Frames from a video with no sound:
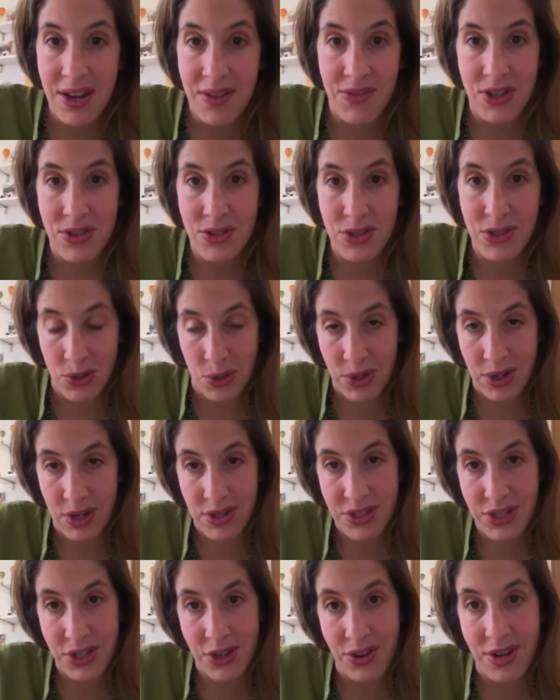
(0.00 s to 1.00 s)
of their
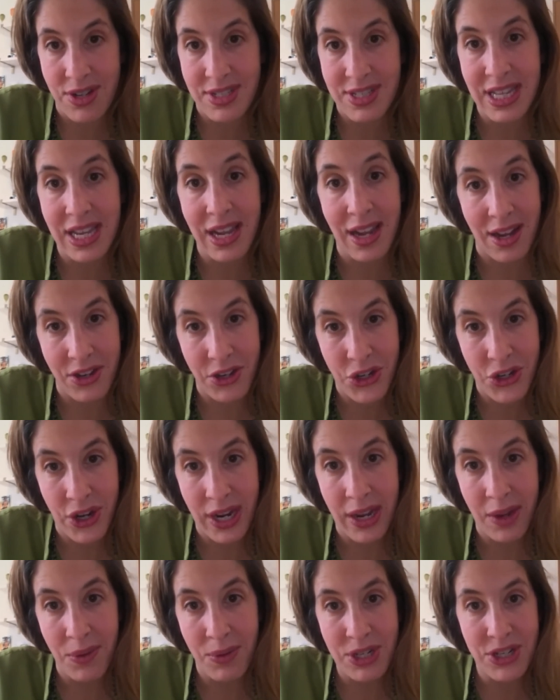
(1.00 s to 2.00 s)
stores across the
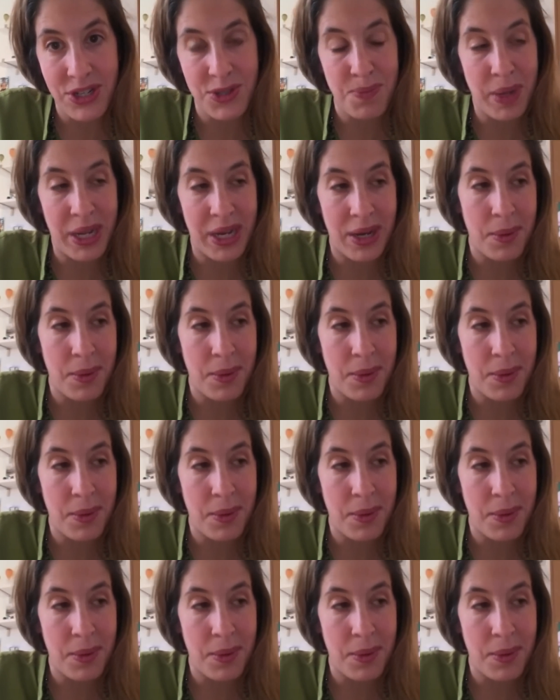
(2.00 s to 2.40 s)
country, which has been